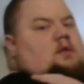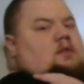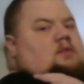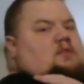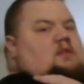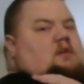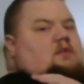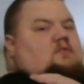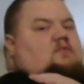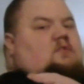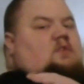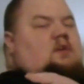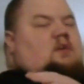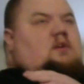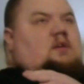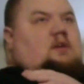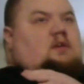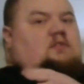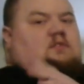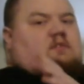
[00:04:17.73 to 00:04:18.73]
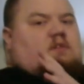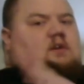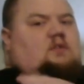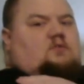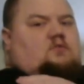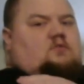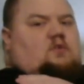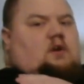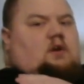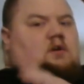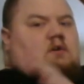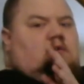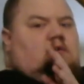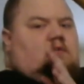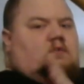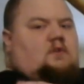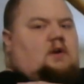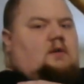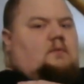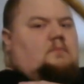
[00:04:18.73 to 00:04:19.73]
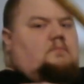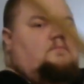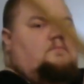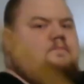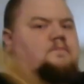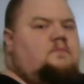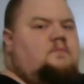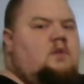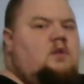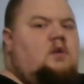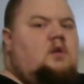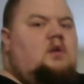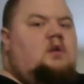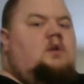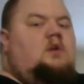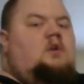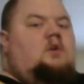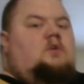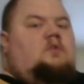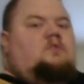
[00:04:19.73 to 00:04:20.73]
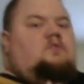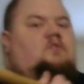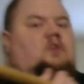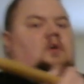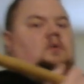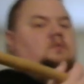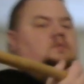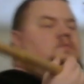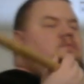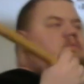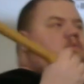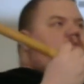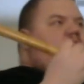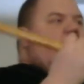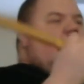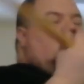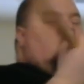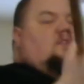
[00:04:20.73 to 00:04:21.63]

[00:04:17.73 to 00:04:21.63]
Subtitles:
this is an eye strike, right? So since